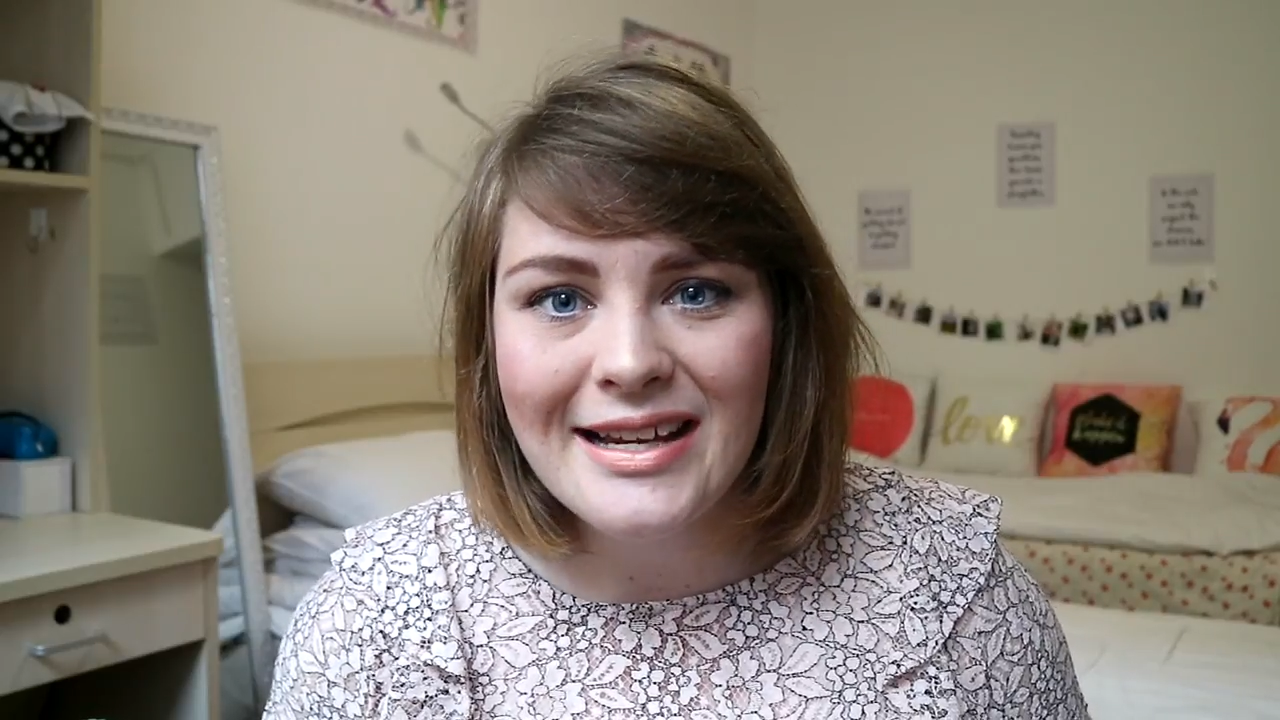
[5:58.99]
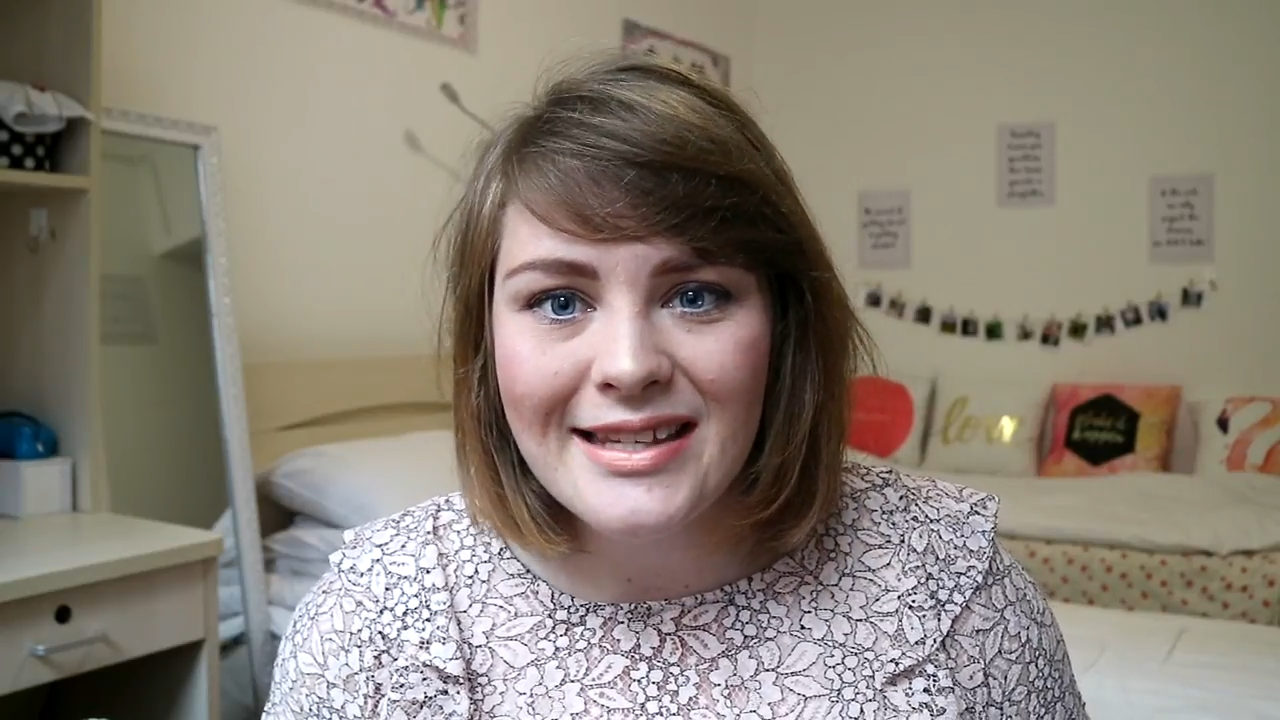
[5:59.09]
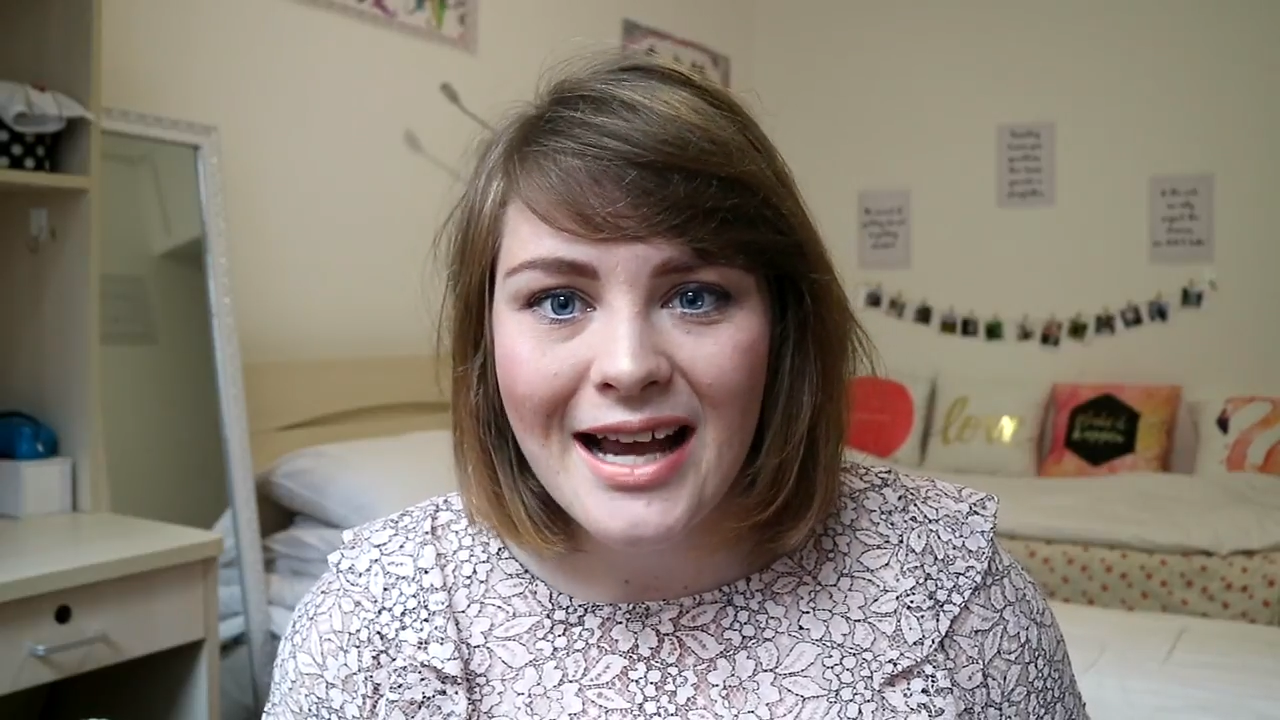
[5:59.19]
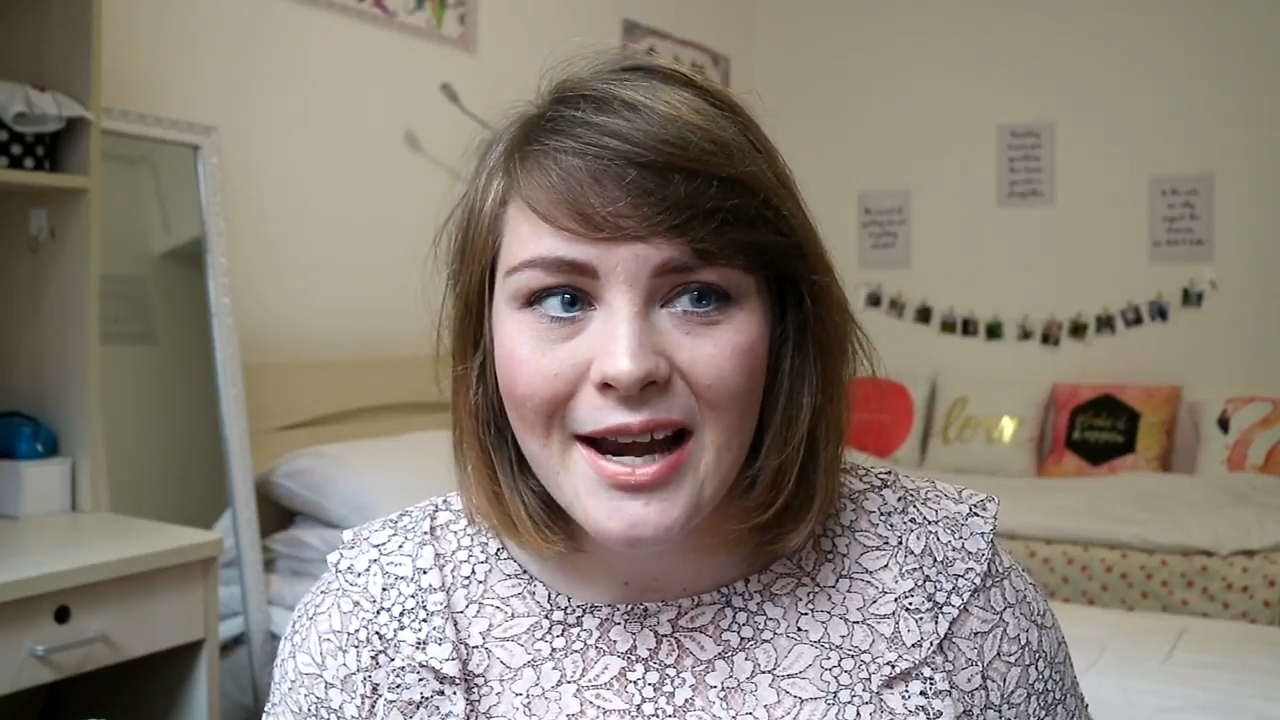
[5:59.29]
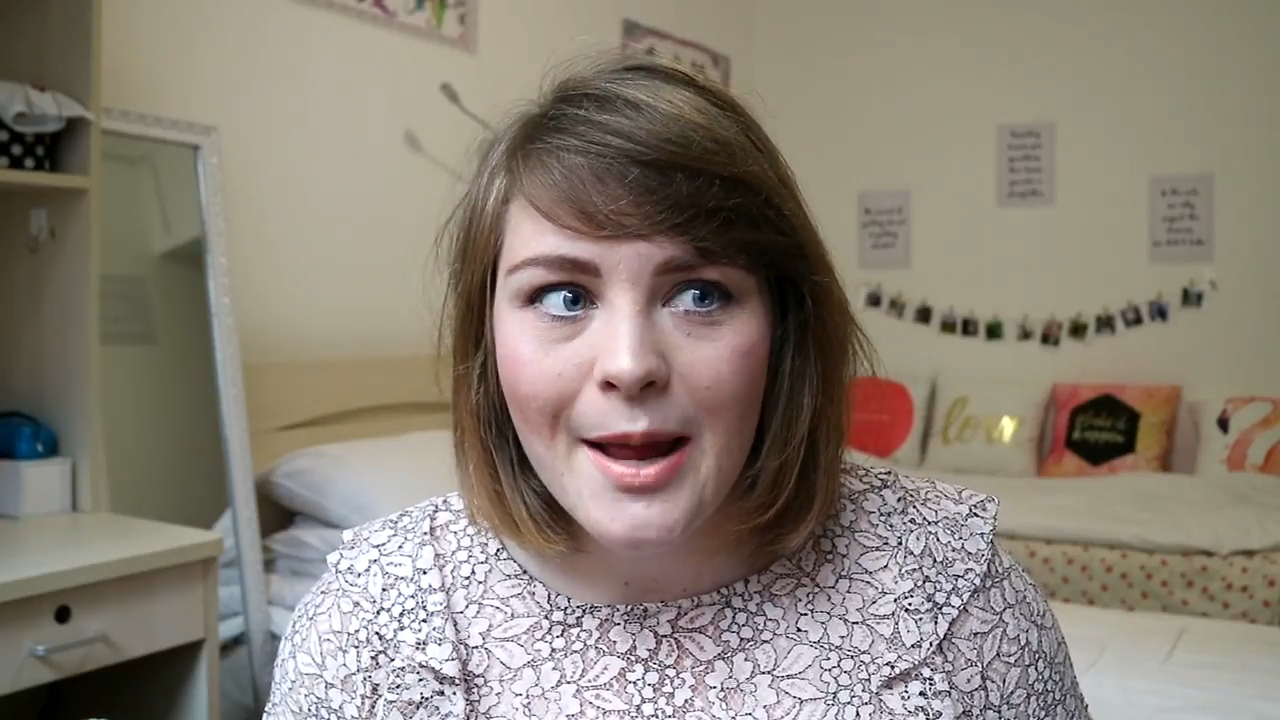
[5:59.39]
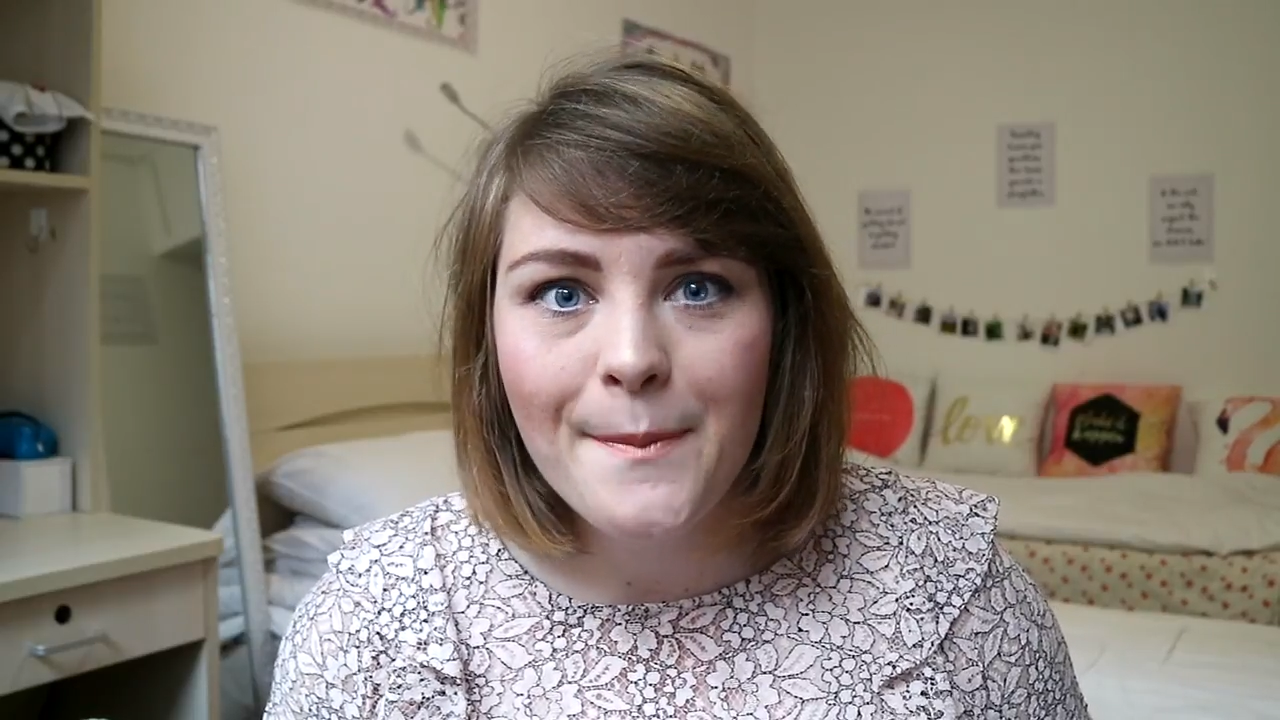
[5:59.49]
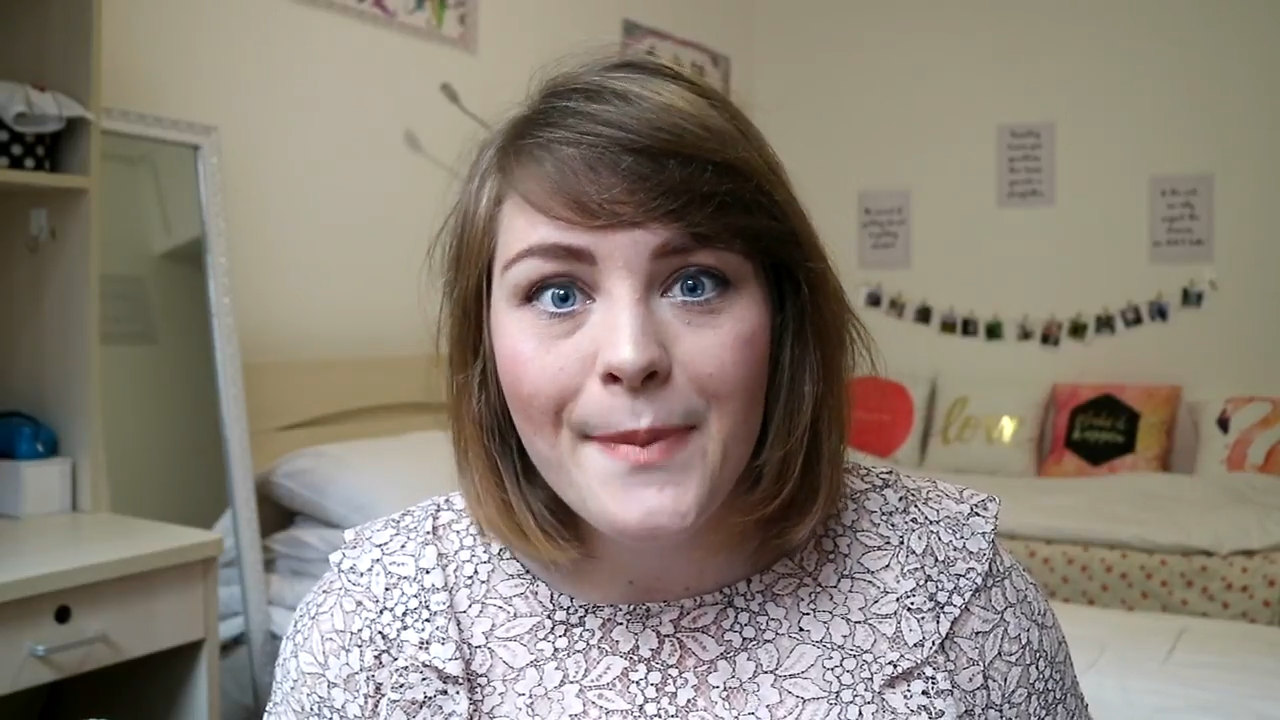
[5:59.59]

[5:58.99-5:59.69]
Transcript: excited,